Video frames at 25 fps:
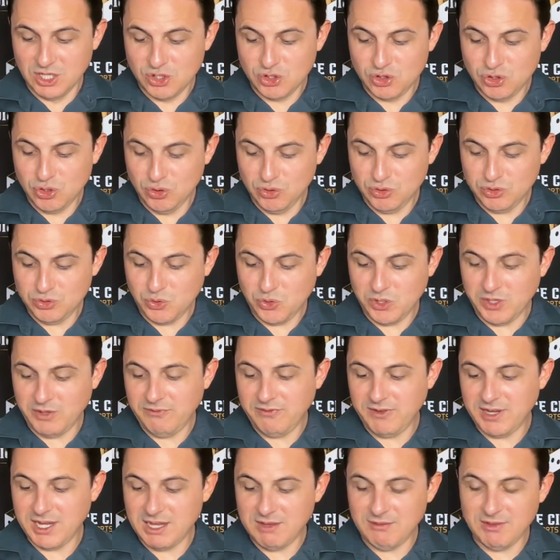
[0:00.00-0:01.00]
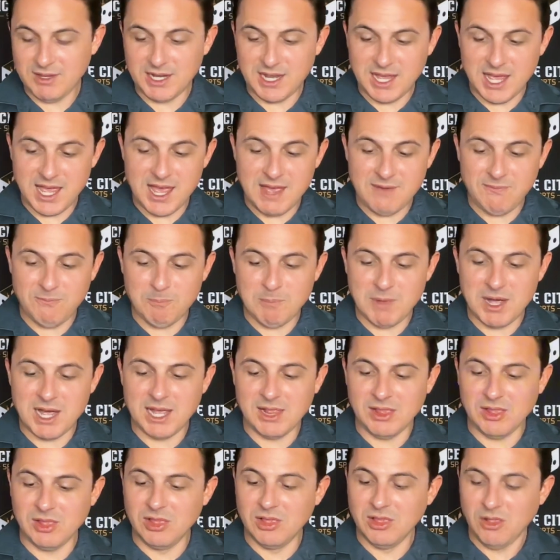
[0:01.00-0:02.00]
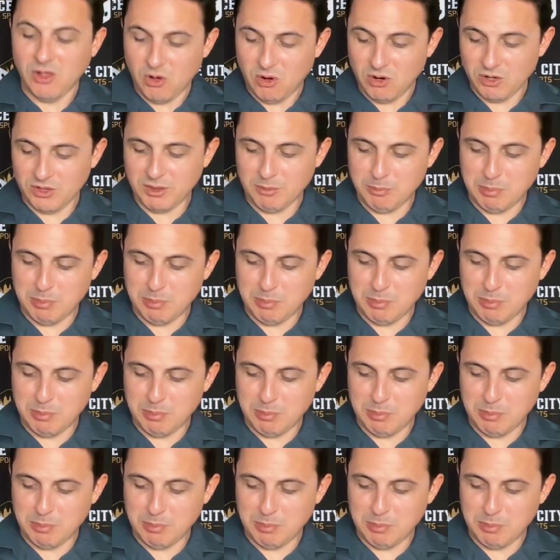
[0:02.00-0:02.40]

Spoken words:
225.5. My lord,